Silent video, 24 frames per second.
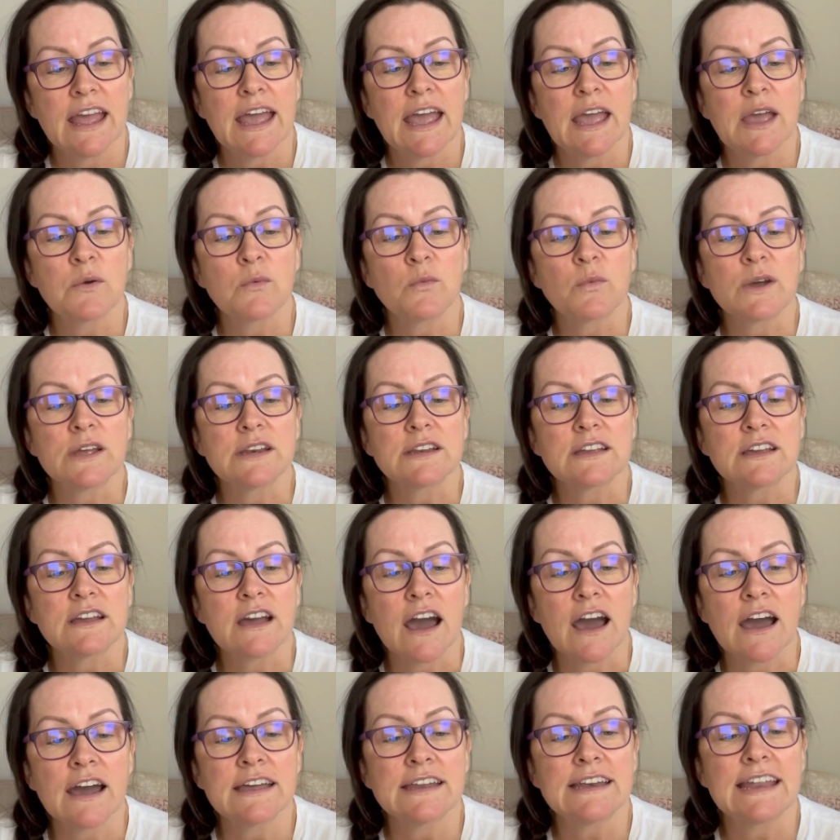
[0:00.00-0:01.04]
and what
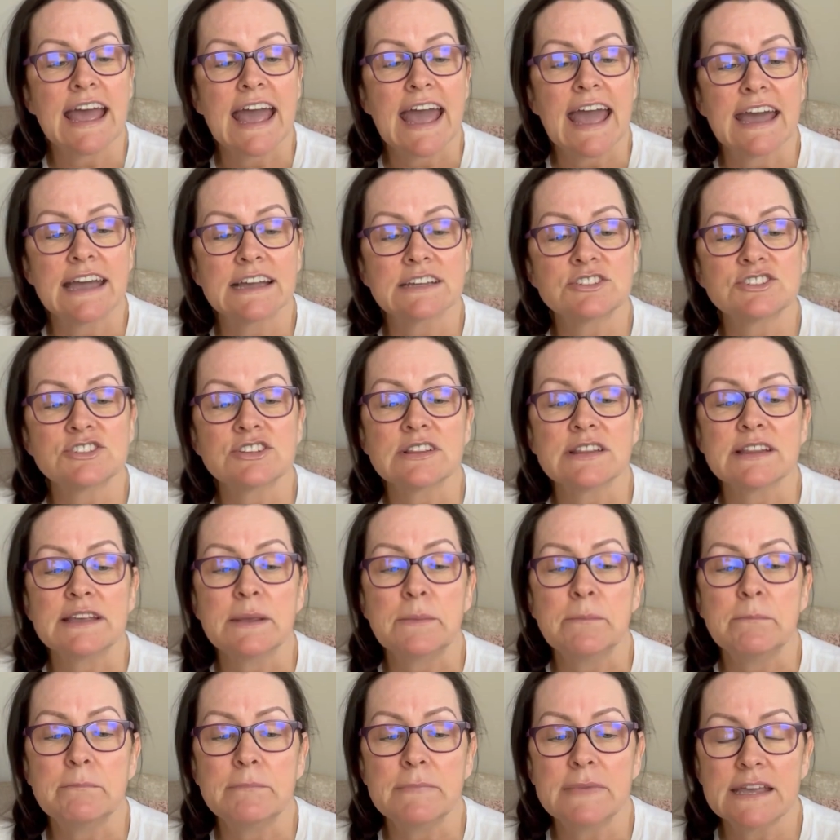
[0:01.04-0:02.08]
God actually
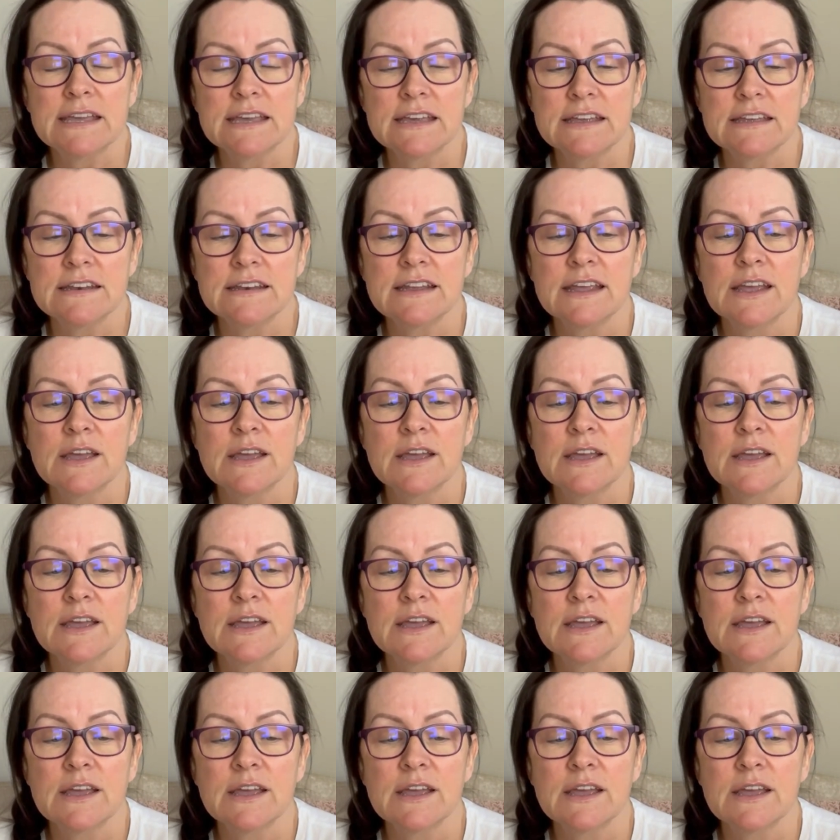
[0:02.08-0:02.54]
meant